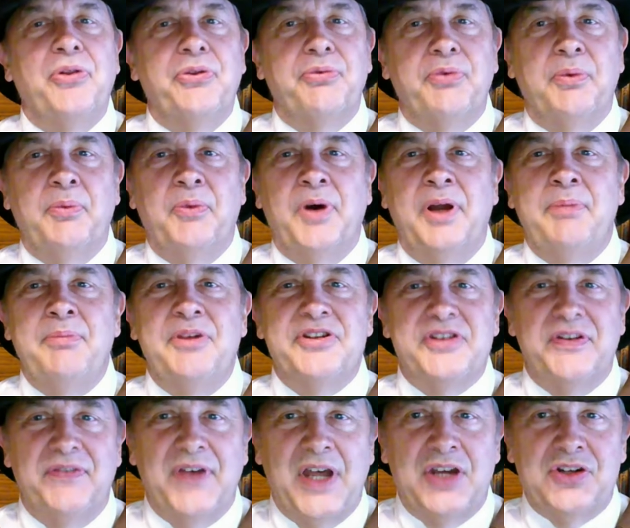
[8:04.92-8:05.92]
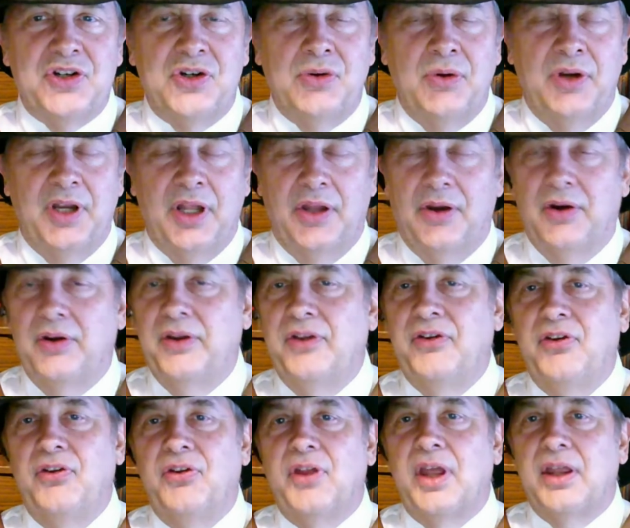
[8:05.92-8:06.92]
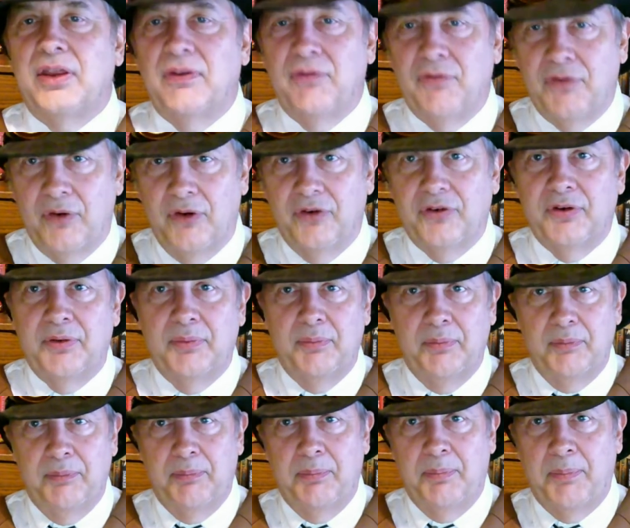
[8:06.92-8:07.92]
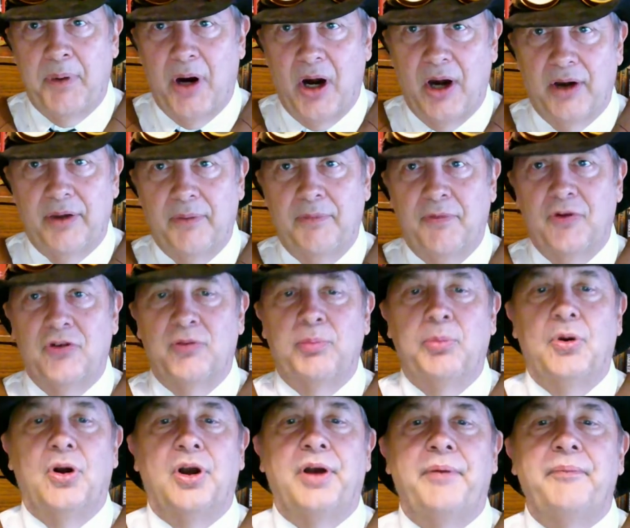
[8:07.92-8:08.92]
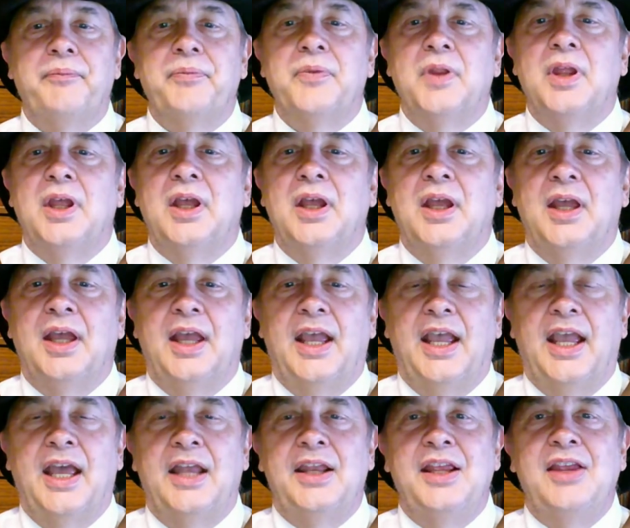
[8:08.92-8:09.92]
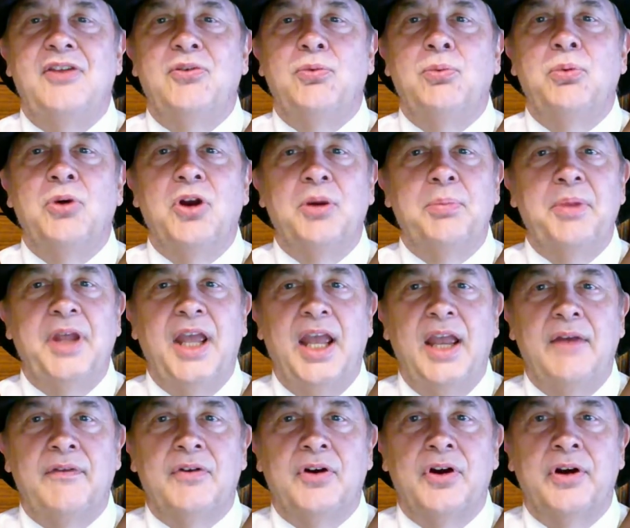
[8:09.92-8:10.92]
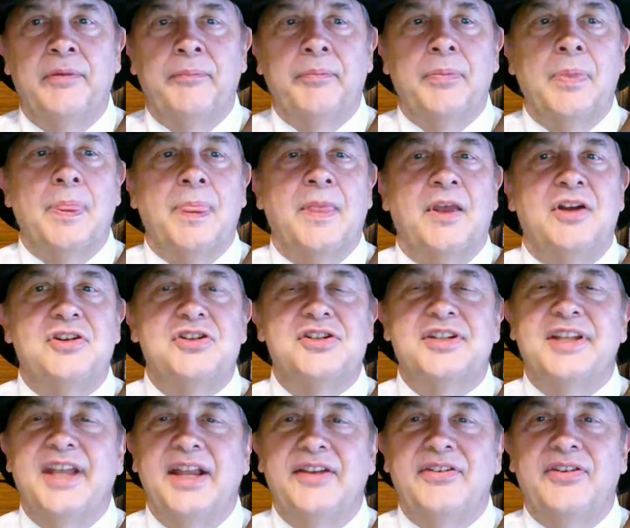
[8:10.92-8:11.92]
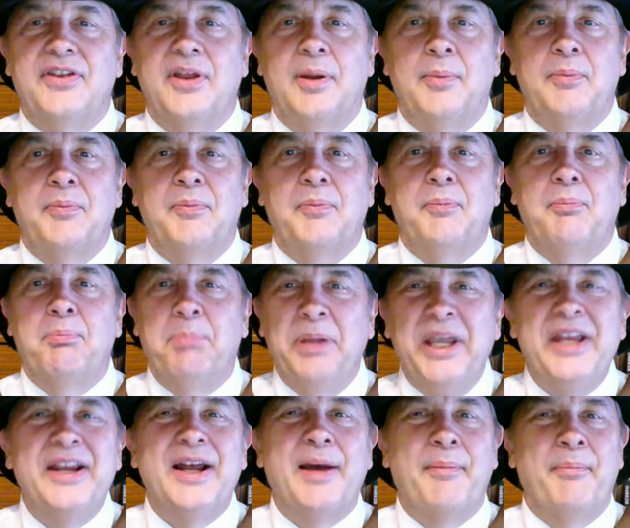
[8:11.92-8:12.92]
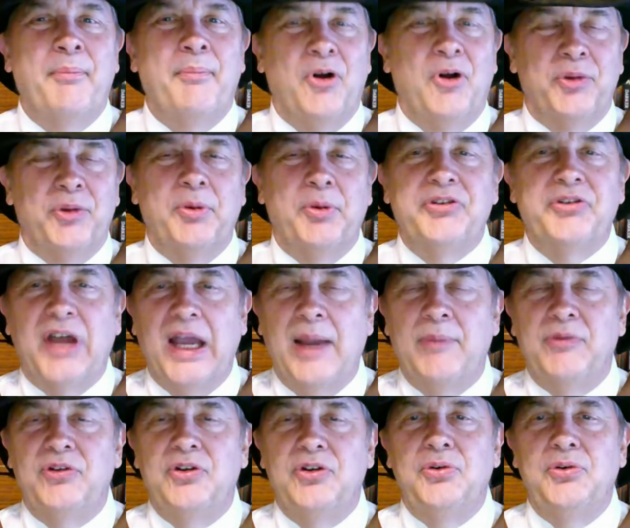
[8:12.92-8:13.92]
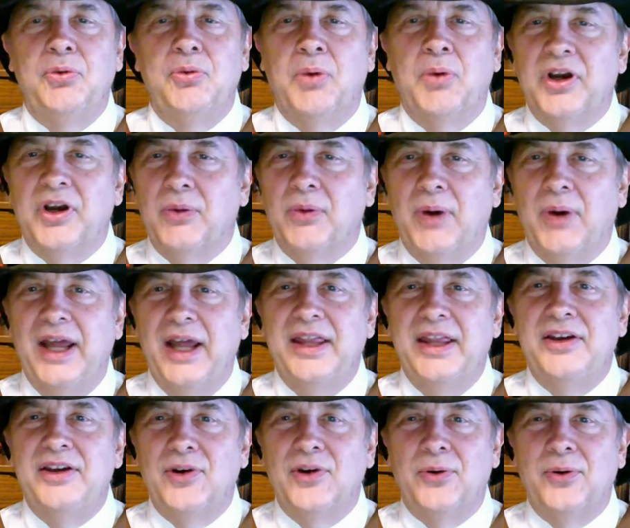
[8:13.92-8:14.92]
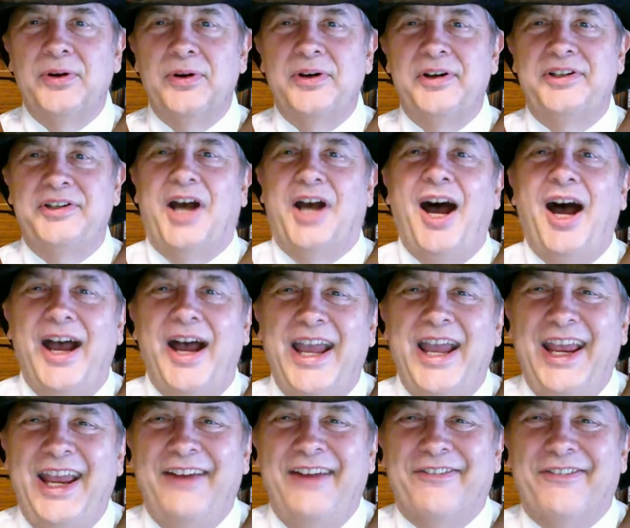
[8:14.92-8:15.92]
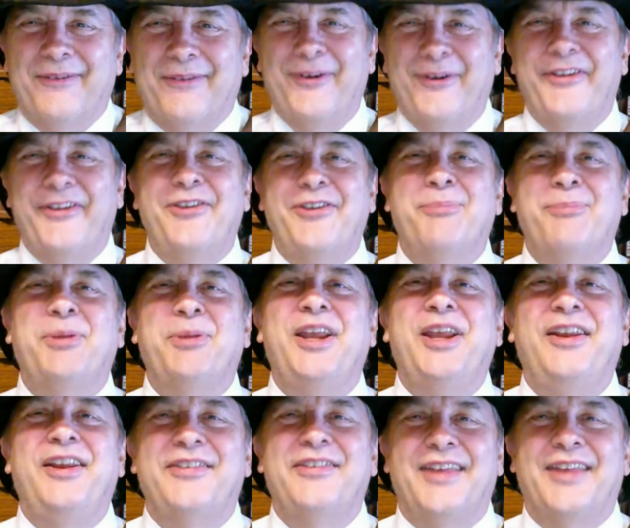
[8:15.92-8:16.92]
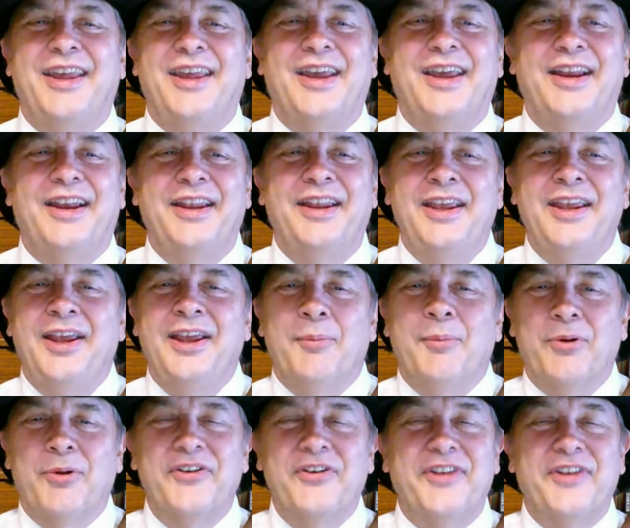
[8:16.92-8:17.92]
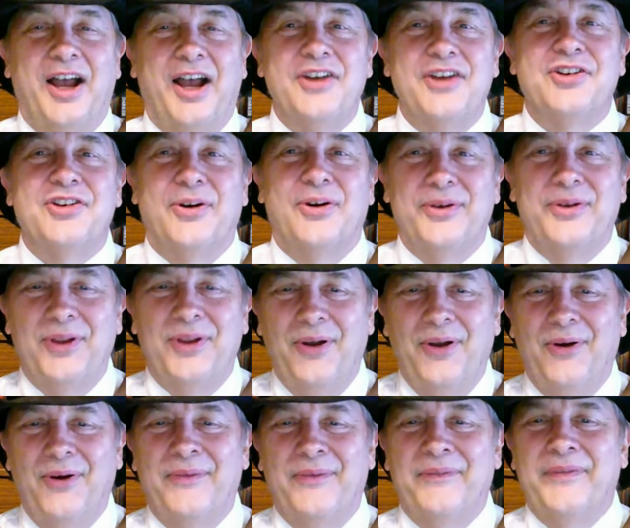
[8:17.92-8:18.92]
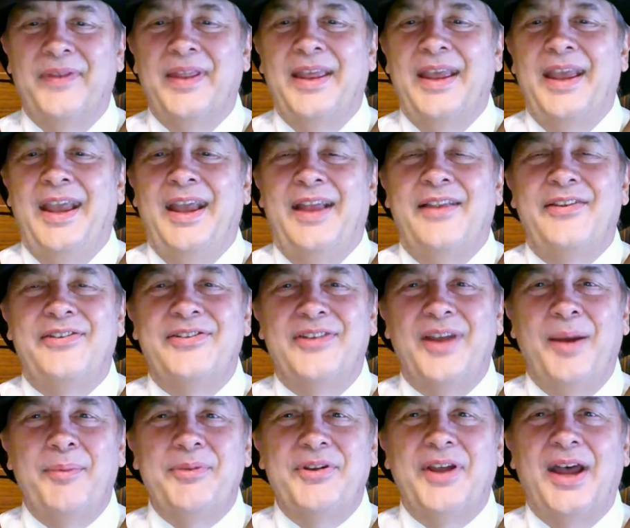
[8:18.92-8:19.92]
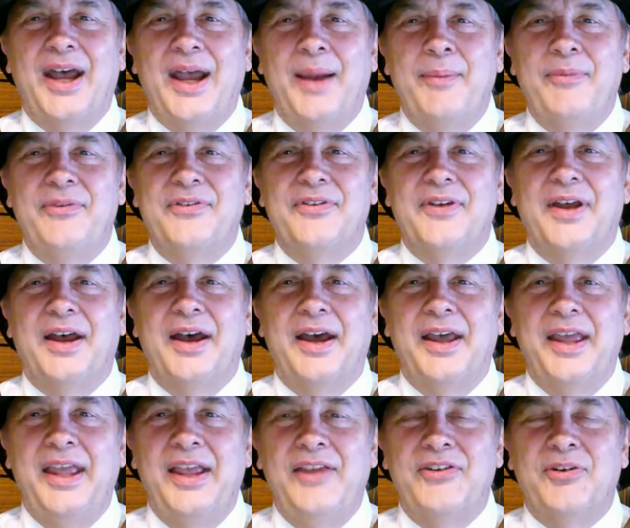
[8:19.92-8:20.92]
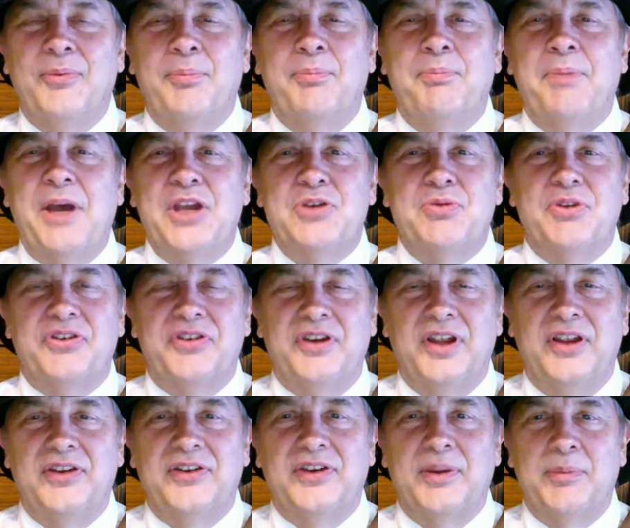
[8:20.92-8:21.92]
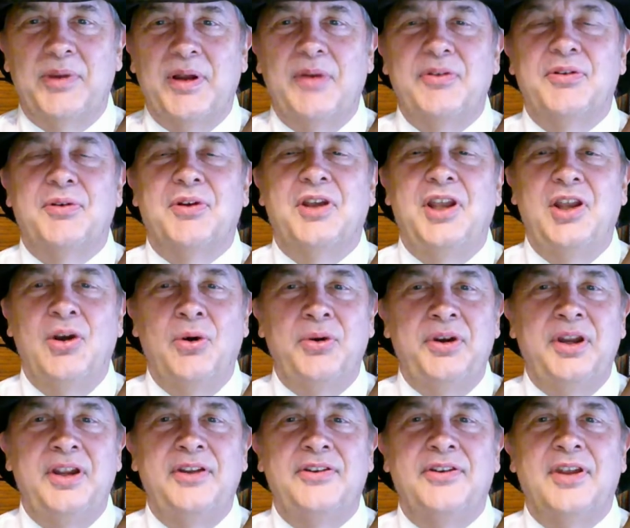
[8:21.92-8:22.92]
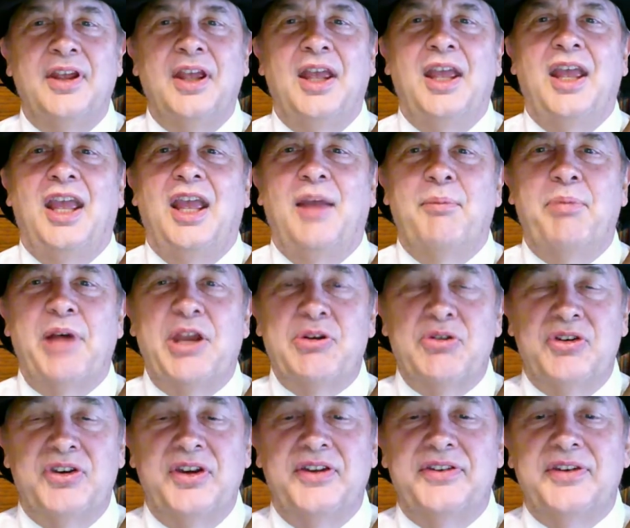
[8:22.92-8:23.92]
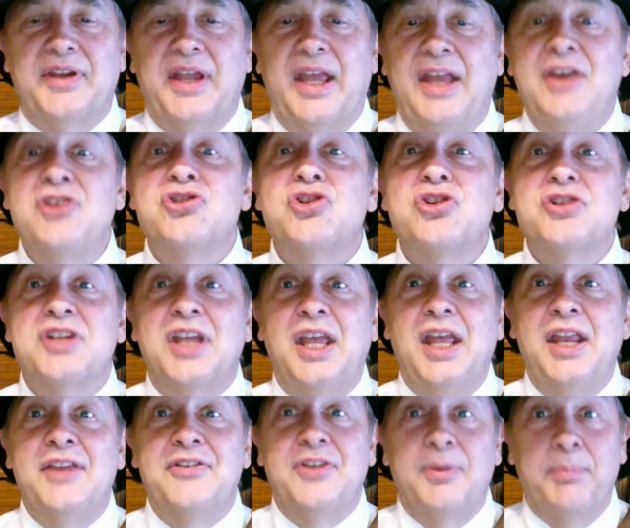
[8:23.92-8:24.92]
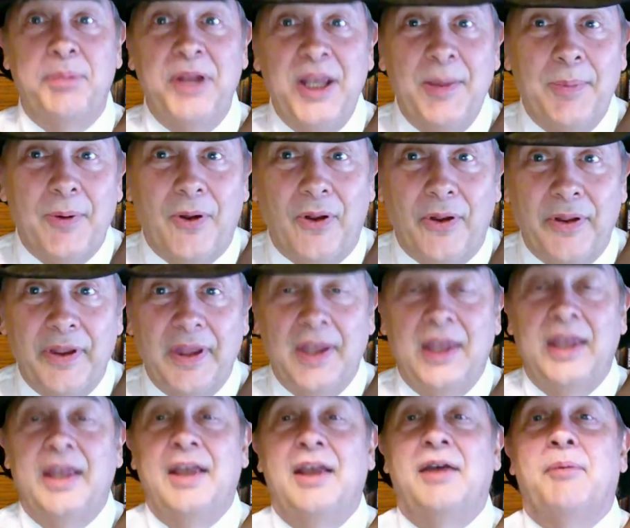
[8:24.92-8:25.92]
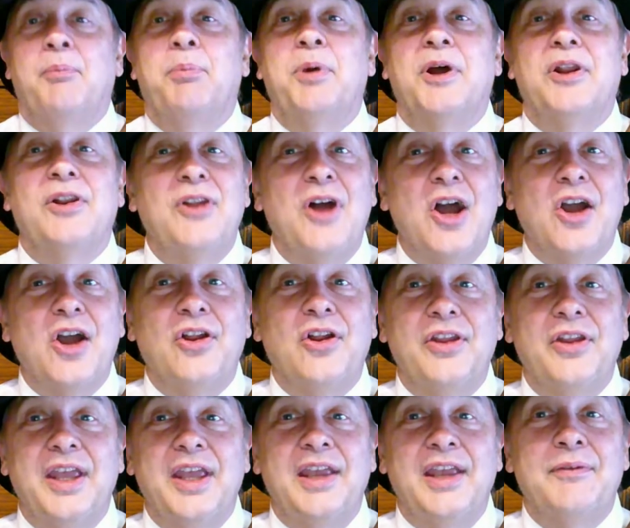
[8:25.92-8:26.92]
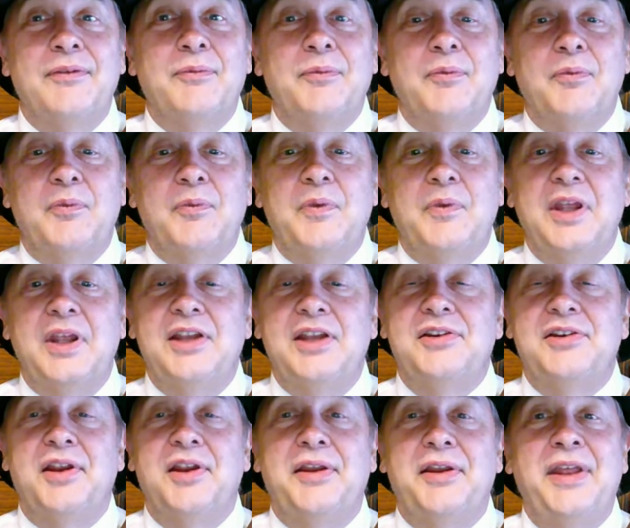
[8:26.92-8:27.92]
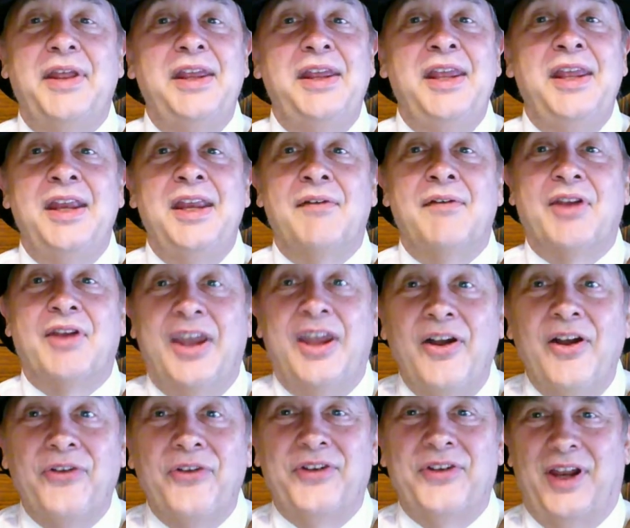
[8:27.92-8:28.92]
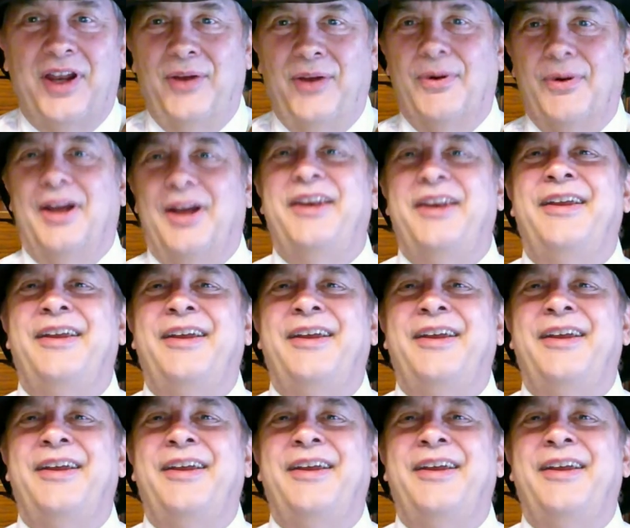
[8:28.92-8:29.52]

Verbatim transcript: from one misadventure to another. This is like the first part, the first book. And his weird behavior just gets them beat up multiple times. You, you wonder why they don't die for all these beatings they get. Poor Sancho, too sometimes uh, his impetuousness, sometimes Quixote's impetuousness, injures innocent people. But luckily, he, they, he never kills anyone.